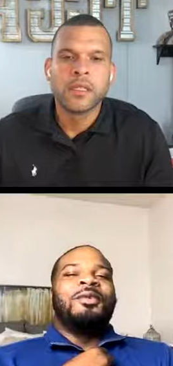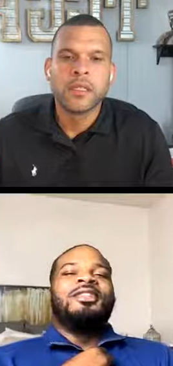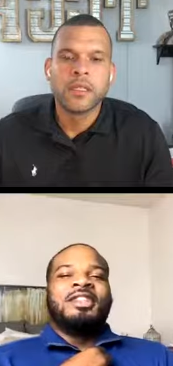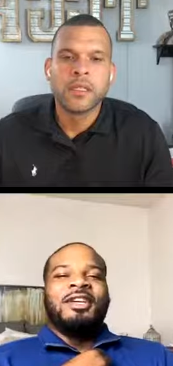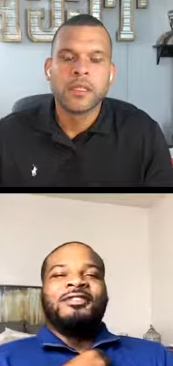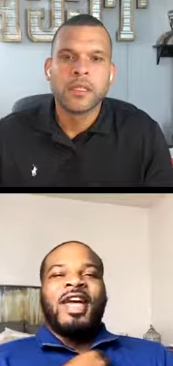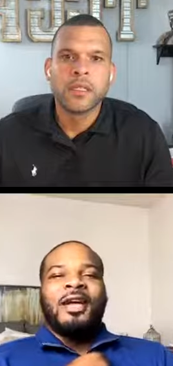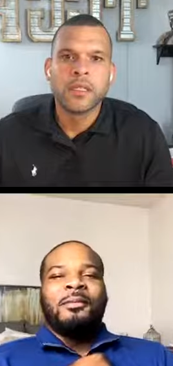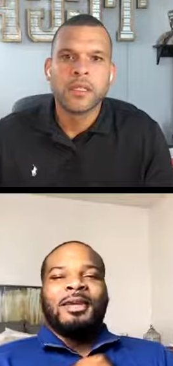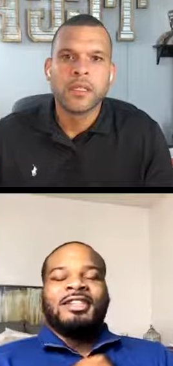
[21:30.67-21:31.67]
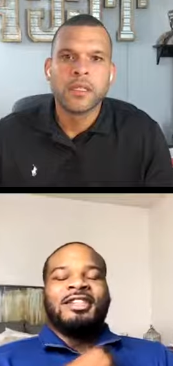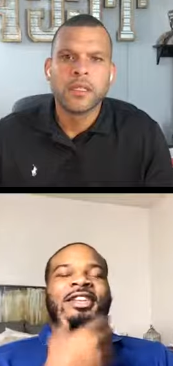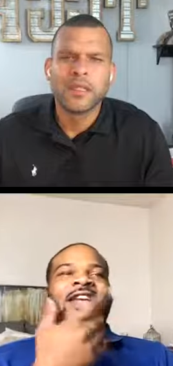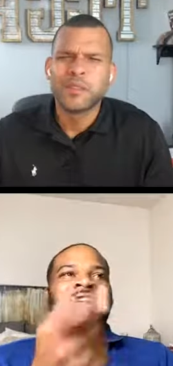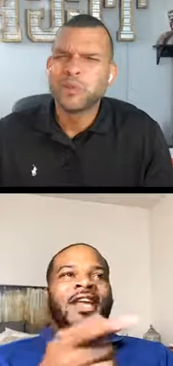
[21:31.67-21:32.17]
Speaker 1: receive that commission
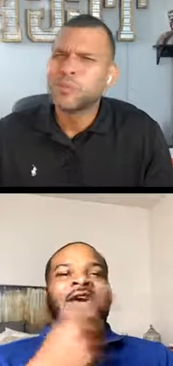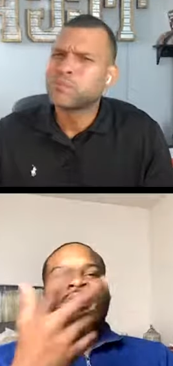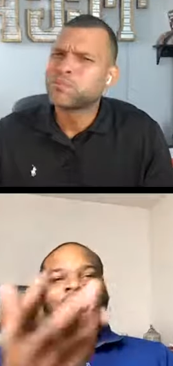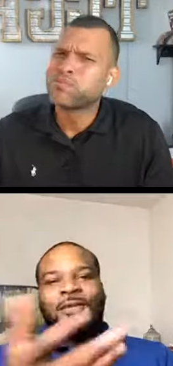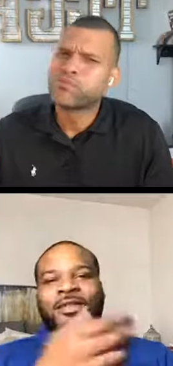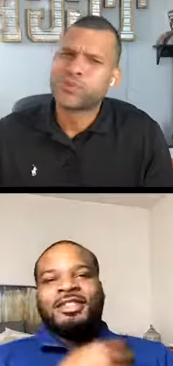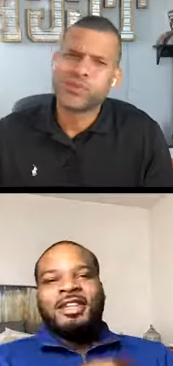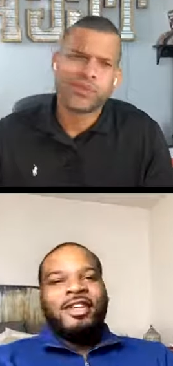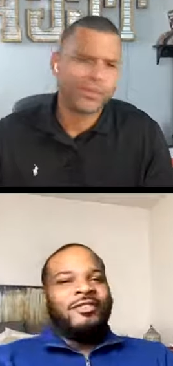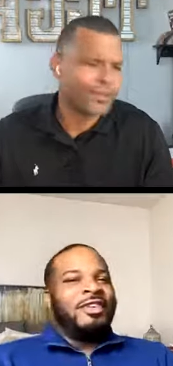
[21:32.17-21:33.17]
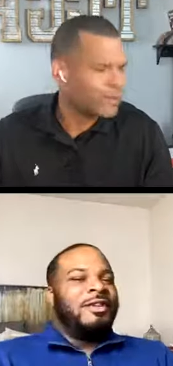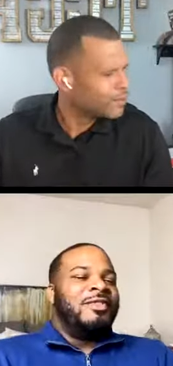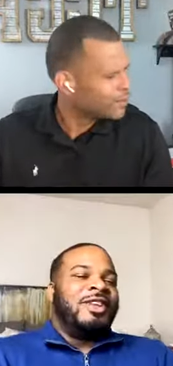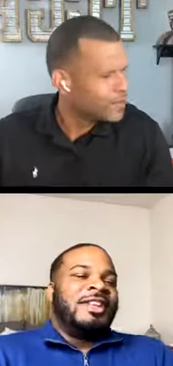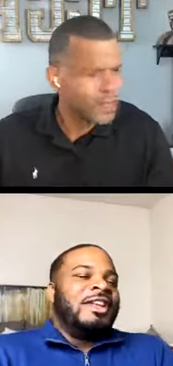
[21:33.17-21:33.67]
and also receive that
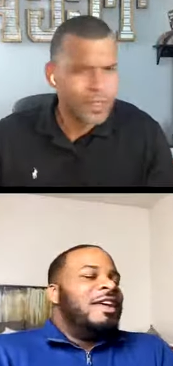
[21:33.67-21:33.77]
50-50.